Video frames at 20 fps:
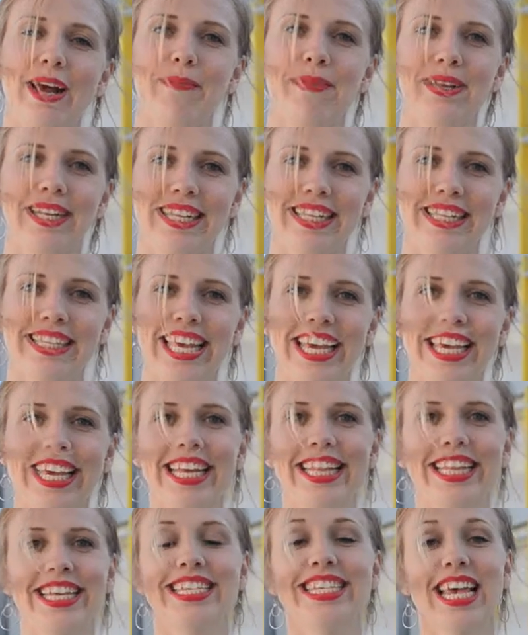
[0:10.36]
I've been
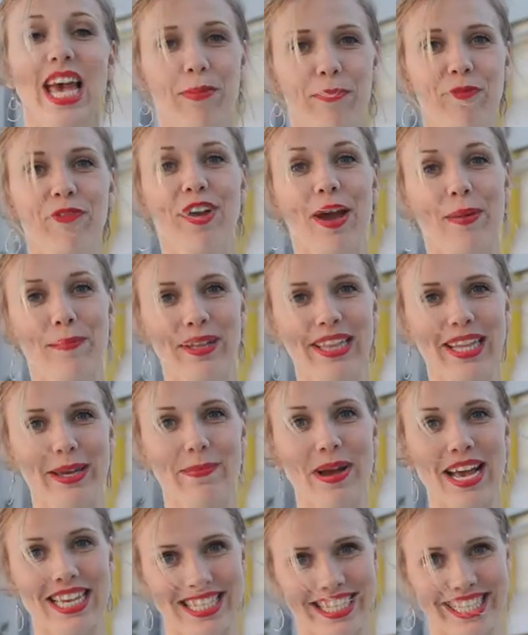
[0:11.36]
taking this M Family
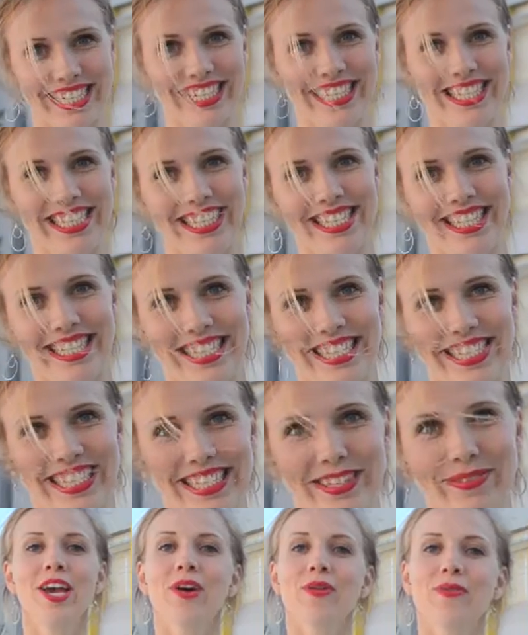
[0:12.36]
Masters.
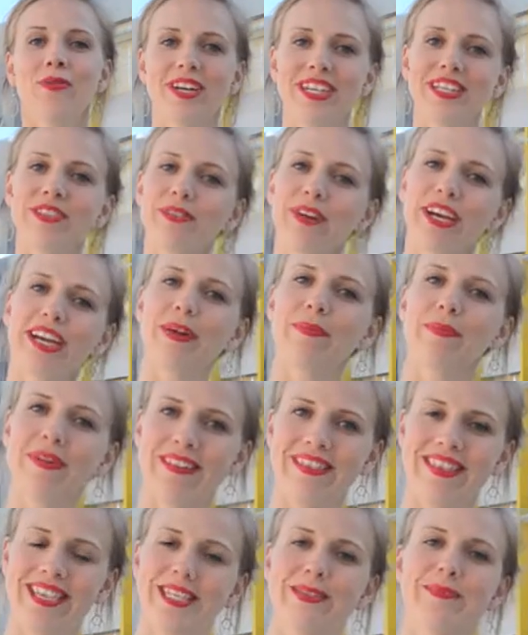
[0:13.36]
What is great
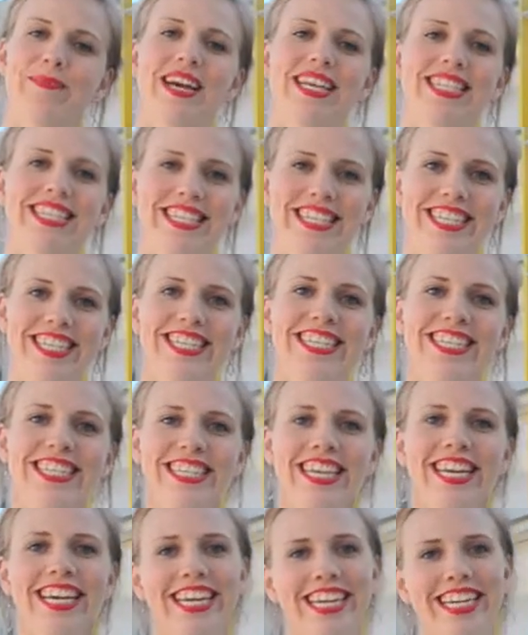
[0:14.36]
about this Masters
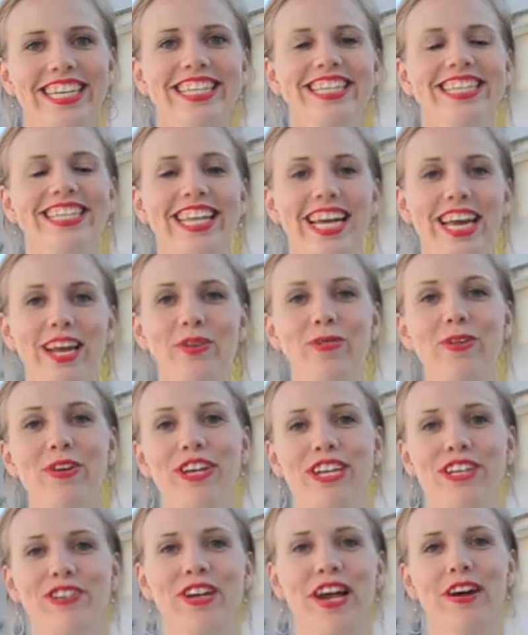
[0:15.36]
is that you
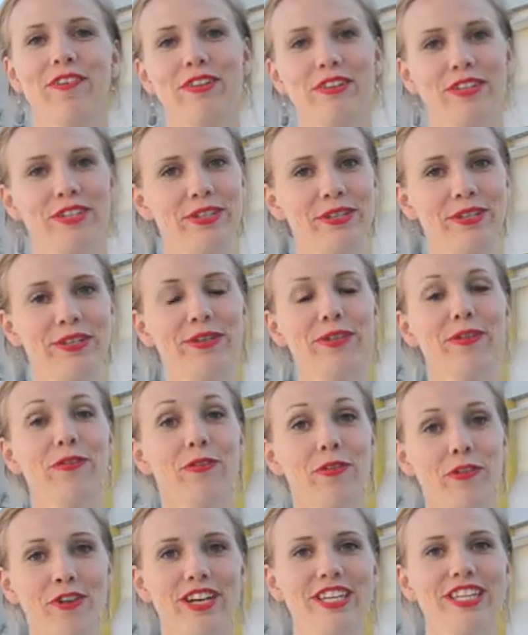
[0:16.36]
can travel to
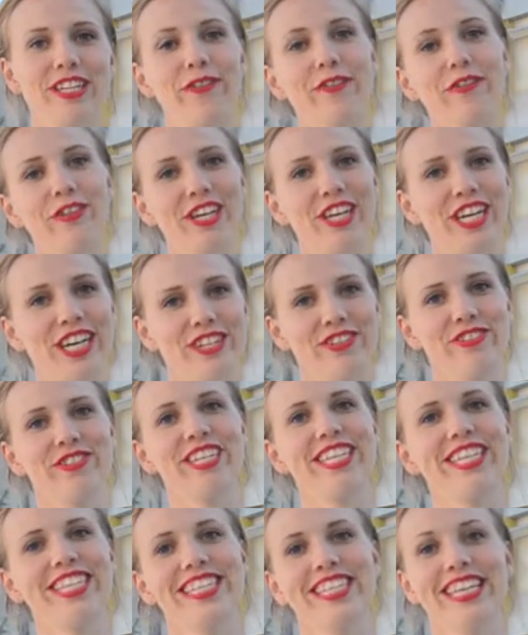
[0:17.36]
four different
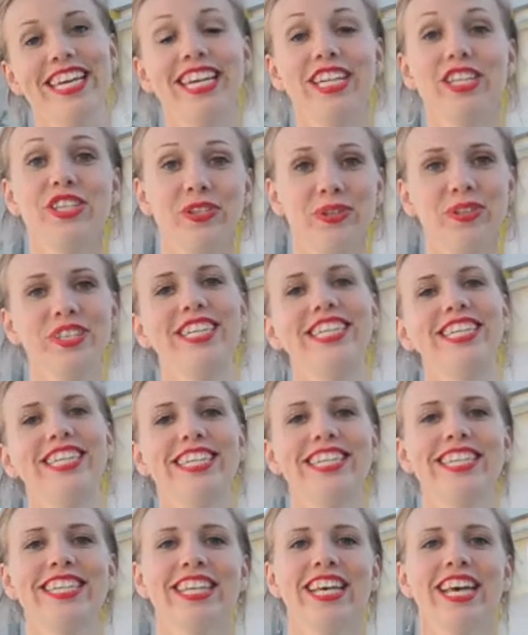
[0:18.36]
countries in two years.